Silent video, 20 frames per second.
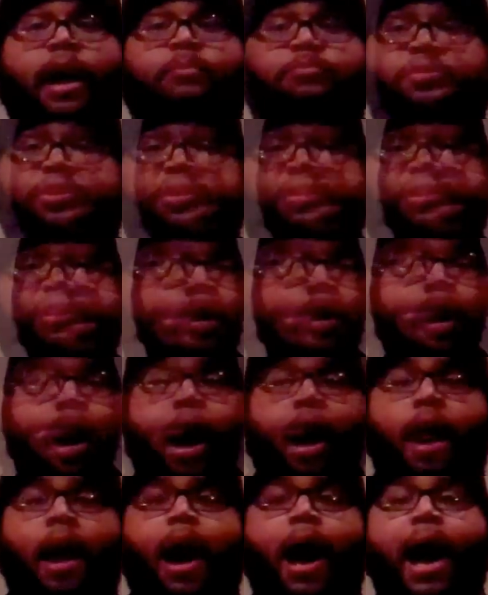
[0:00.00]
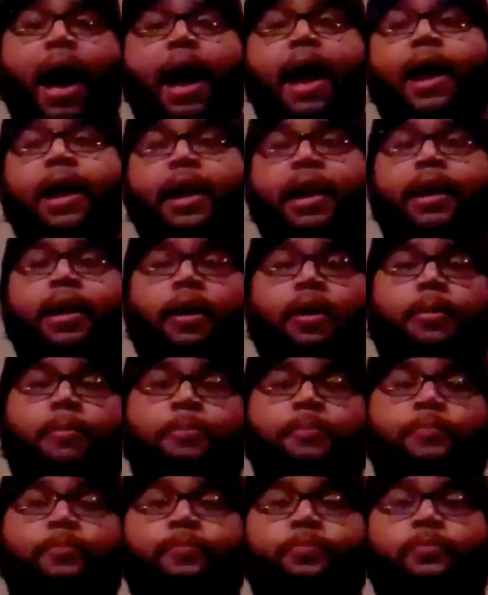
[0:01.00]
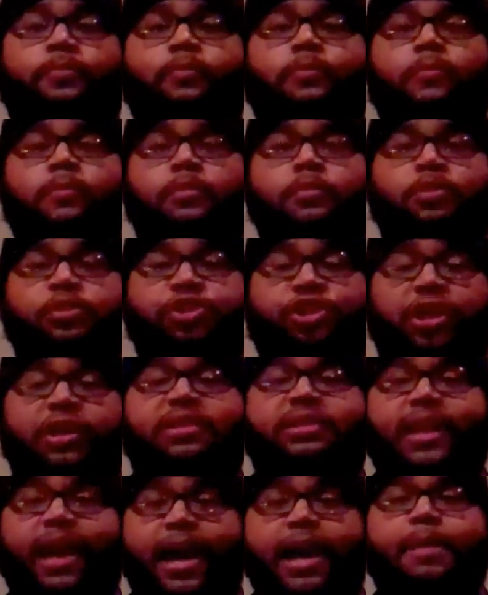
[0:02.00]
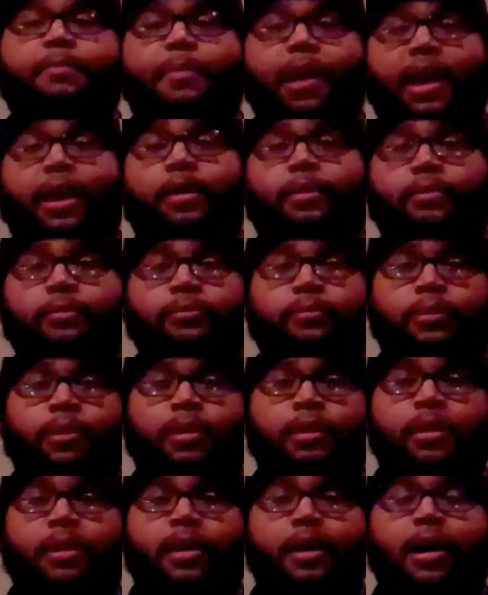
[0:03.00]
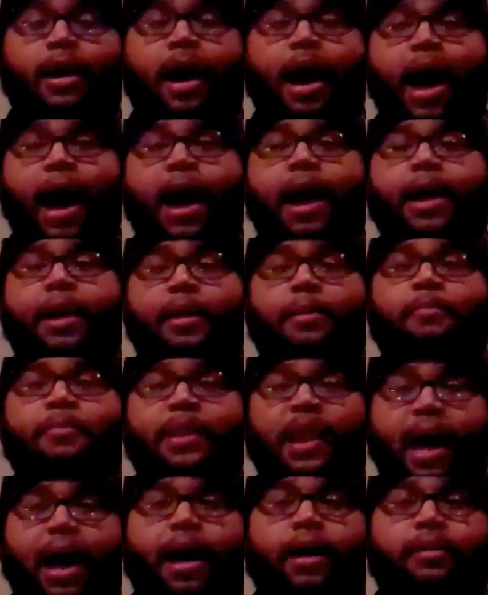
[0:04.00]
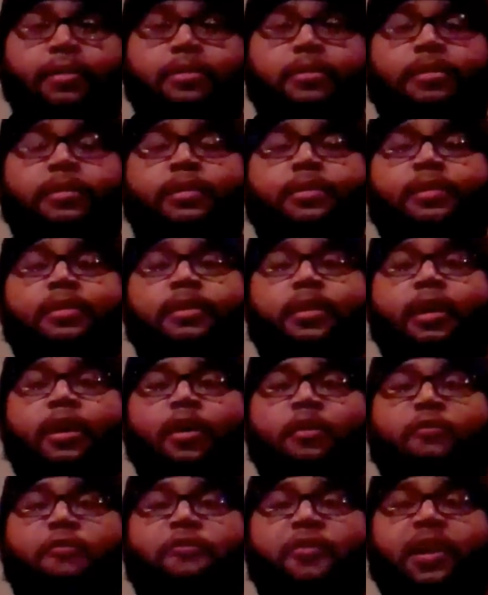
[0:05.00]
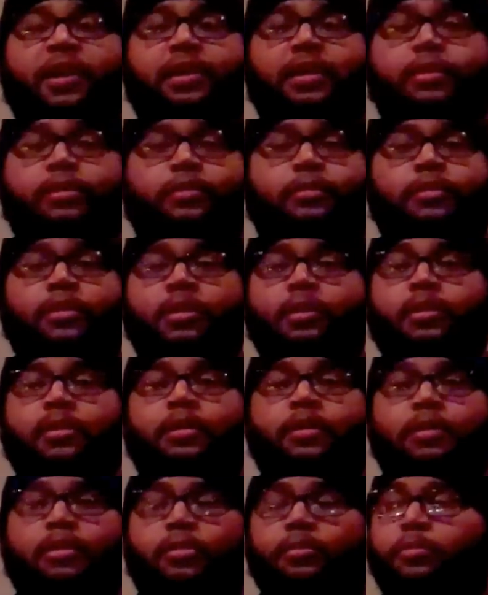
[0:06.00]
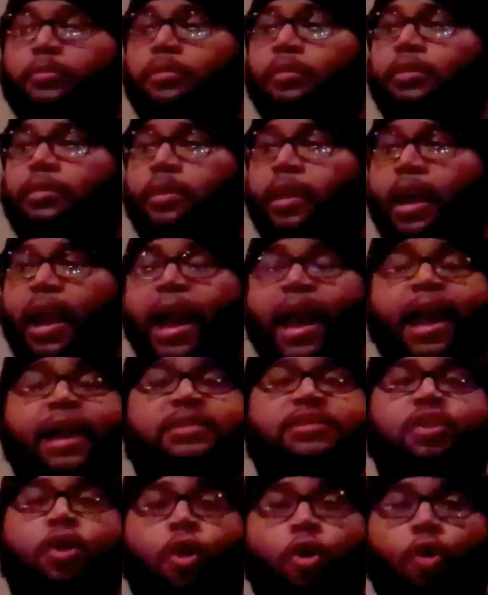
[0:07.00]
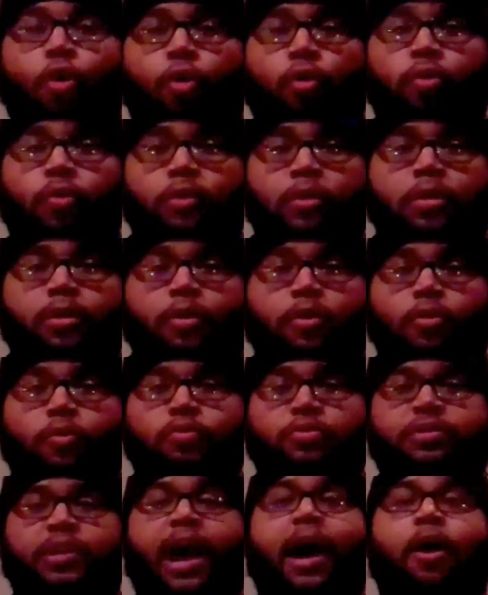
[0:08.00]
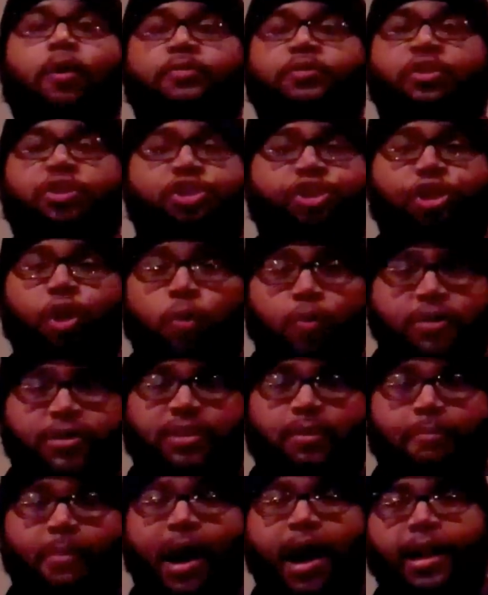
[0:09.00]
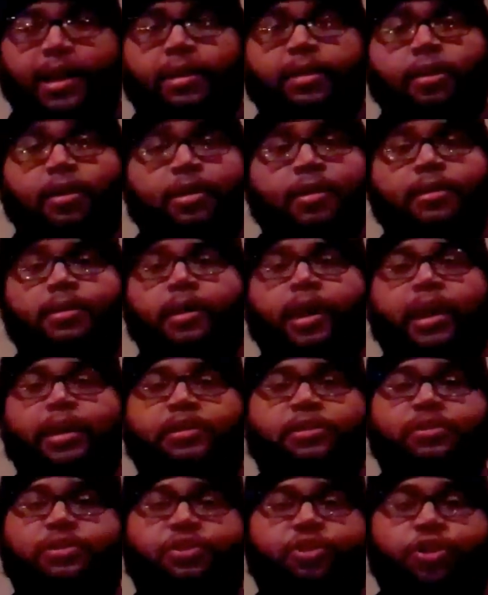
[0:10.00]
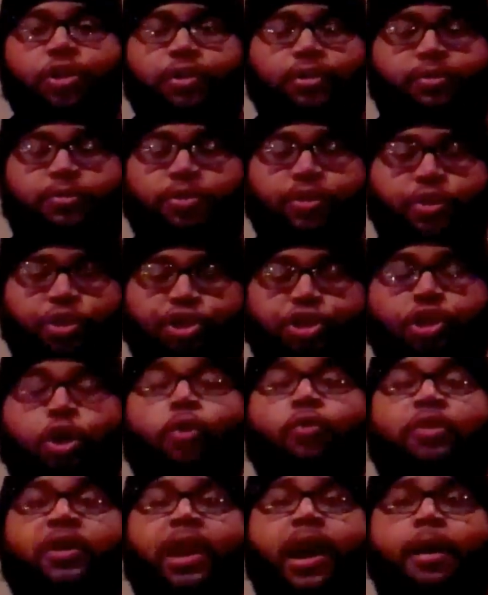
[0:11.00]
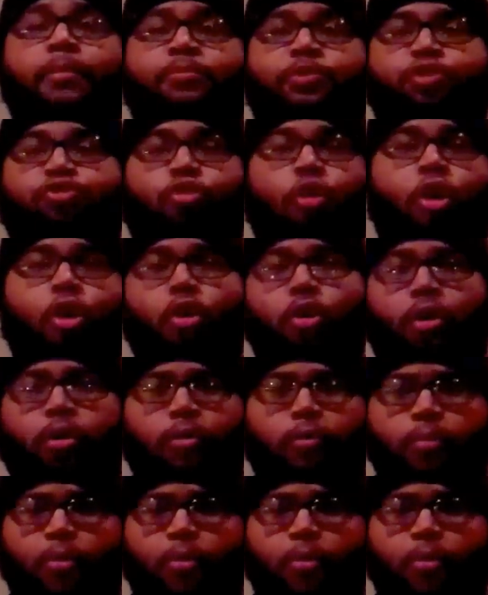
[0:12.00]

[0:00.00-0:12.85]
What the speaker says: I'm just saying. I am just a man. I am not a fucking asshole who's out to choke somebody and to show that I'm strong